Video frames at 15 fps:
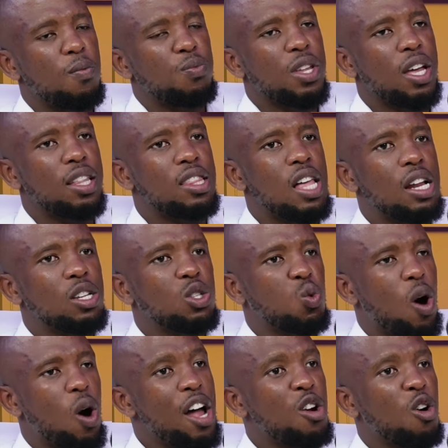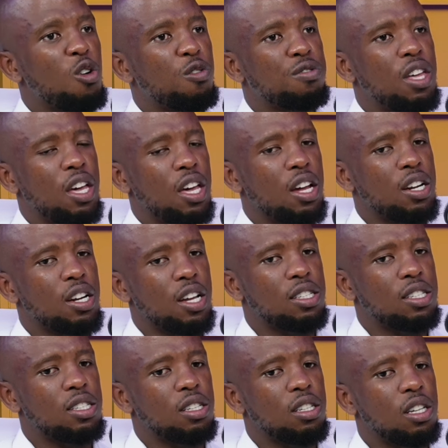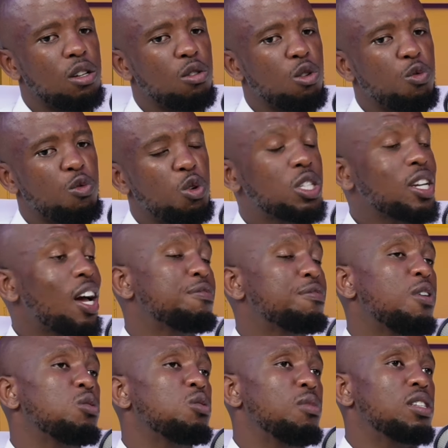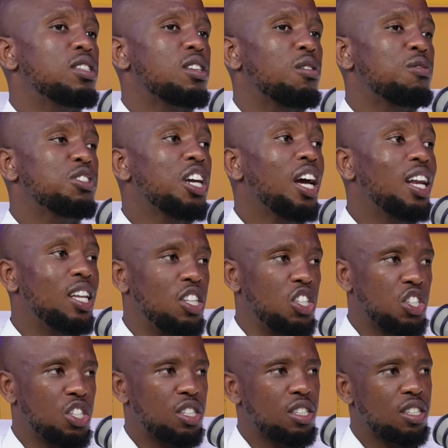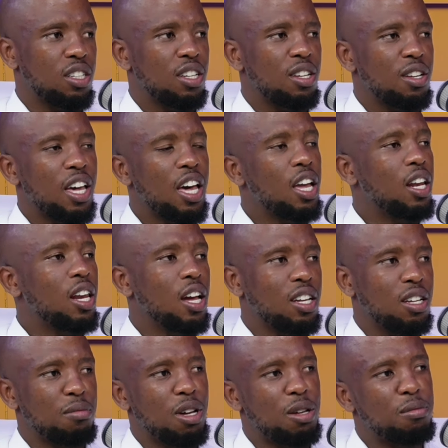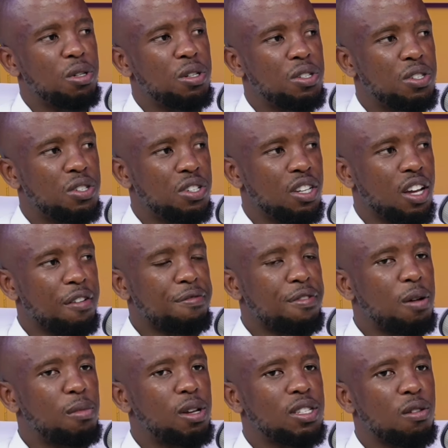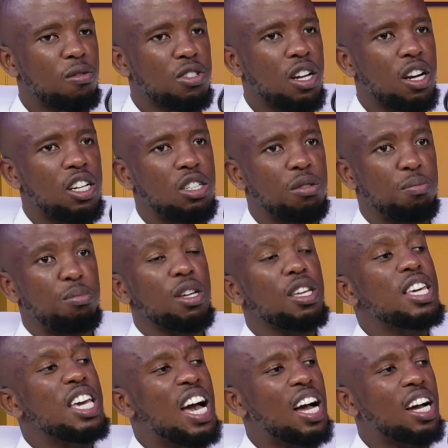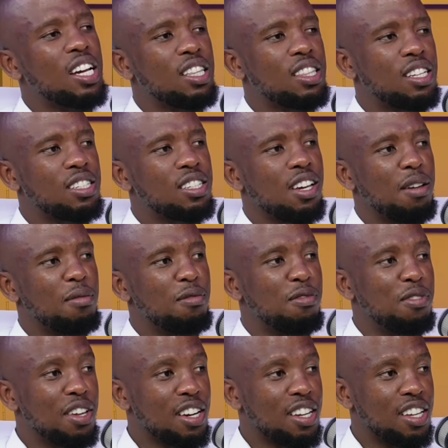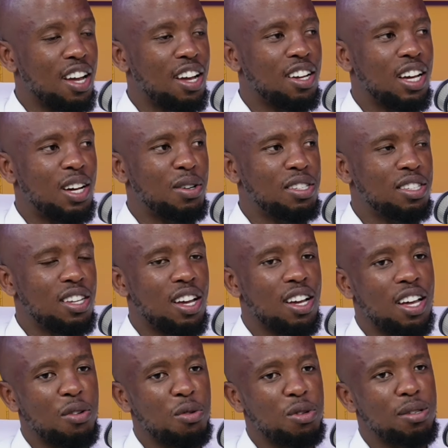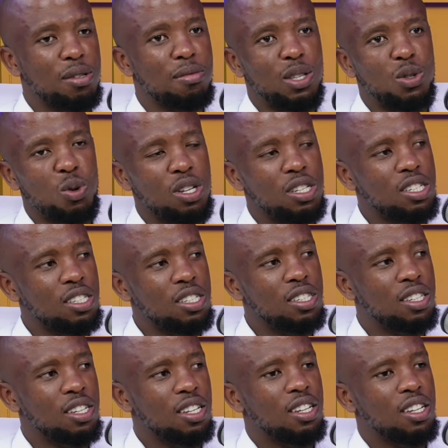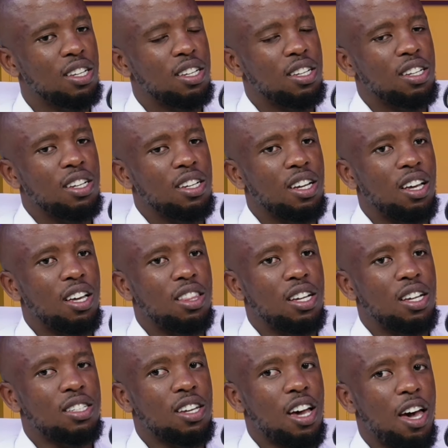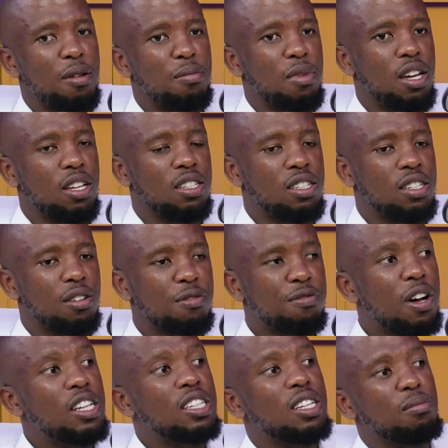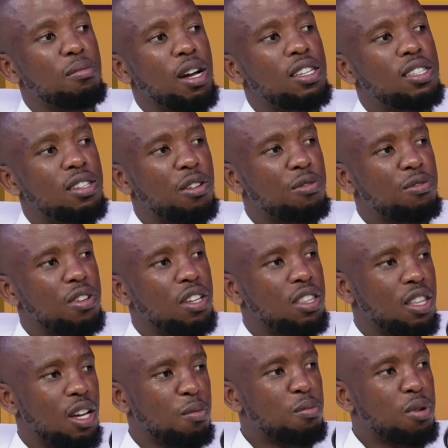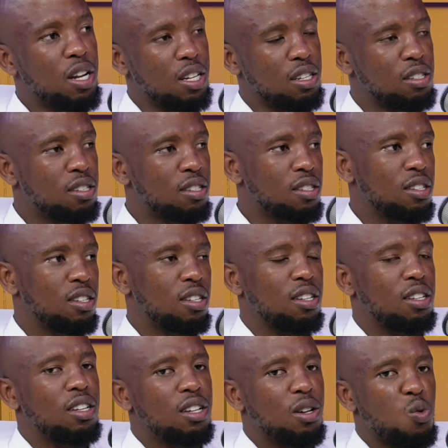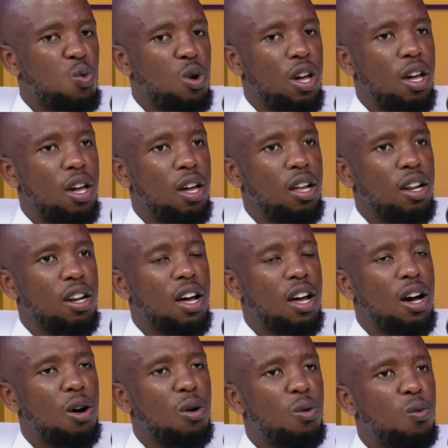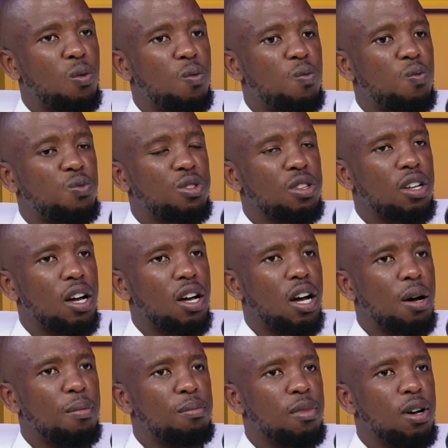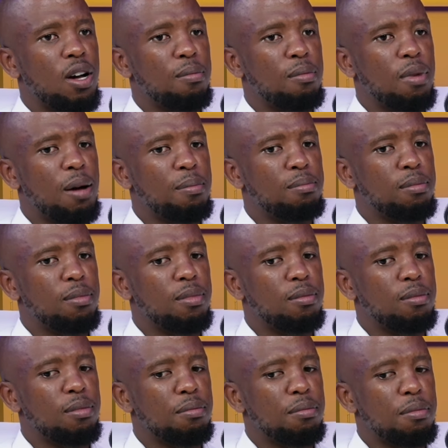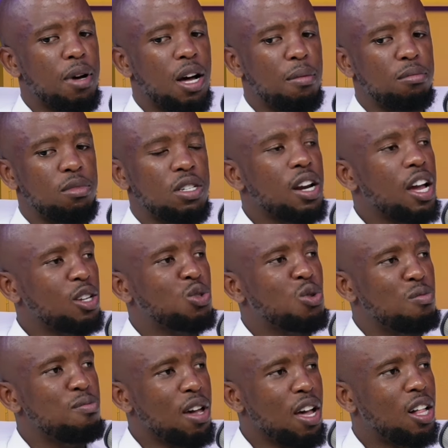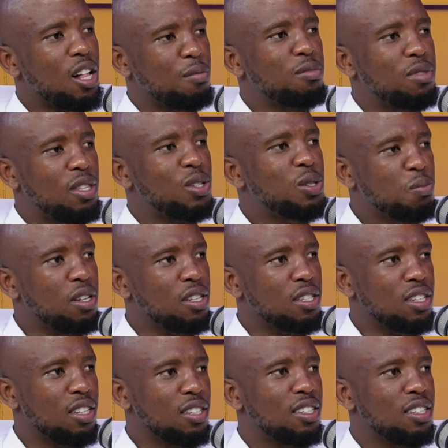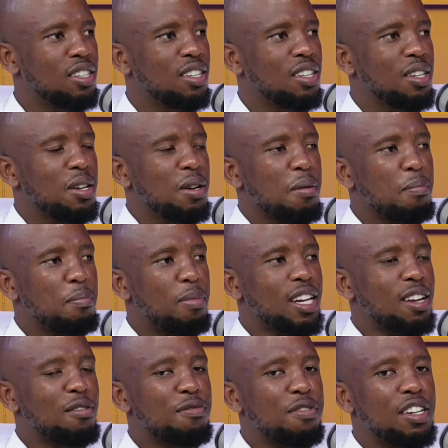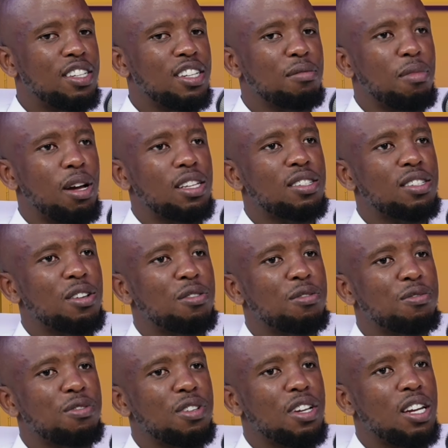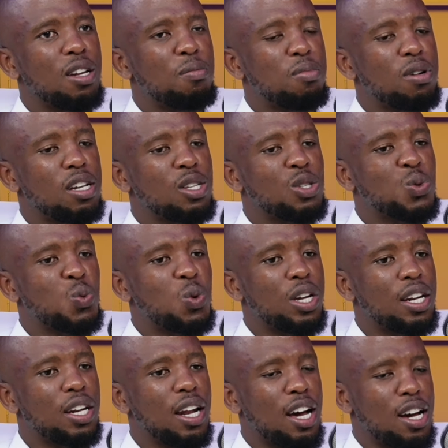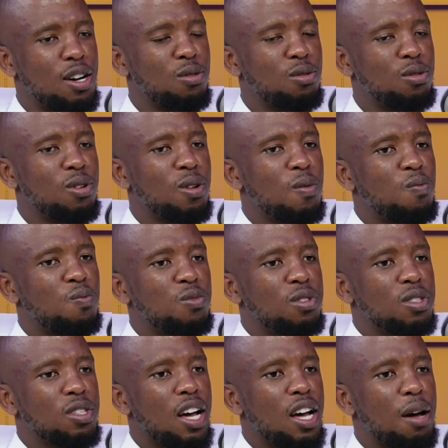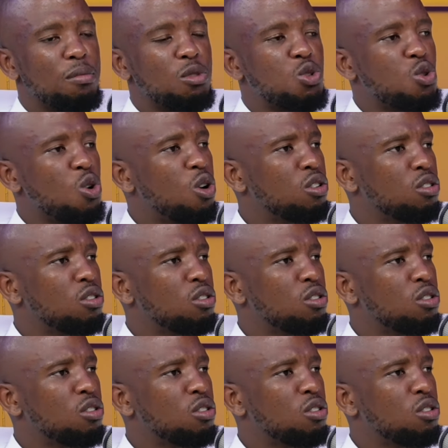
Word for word: that is one of the areas in which I found myself challenged yeah. earlier in my ministry. I found myself challenged being young at the time, very young. Mm. I was young, I was in my 20s. Mm. At that time, and finding myself in that place mm. where now um, I'm, I'm trying to help this person, Ish. but I'm finding myself in a place where now I'm drawn